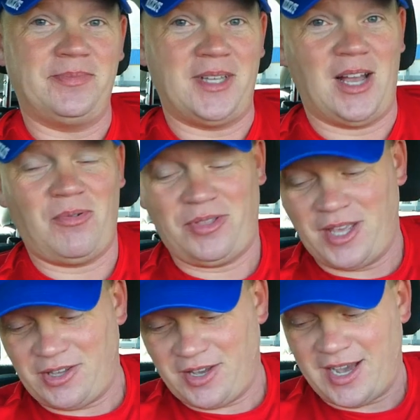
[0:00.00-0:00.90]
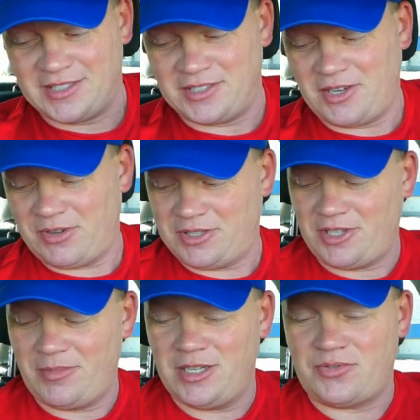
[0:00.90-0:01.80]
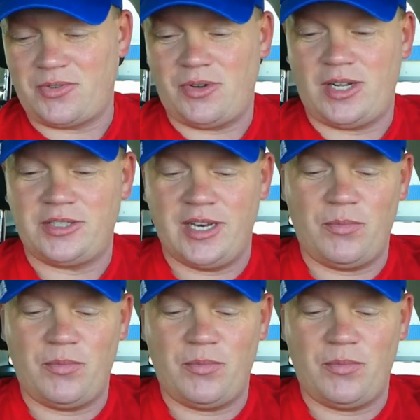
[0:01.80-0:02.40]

And I want to thank you guys, as always, so much for watching.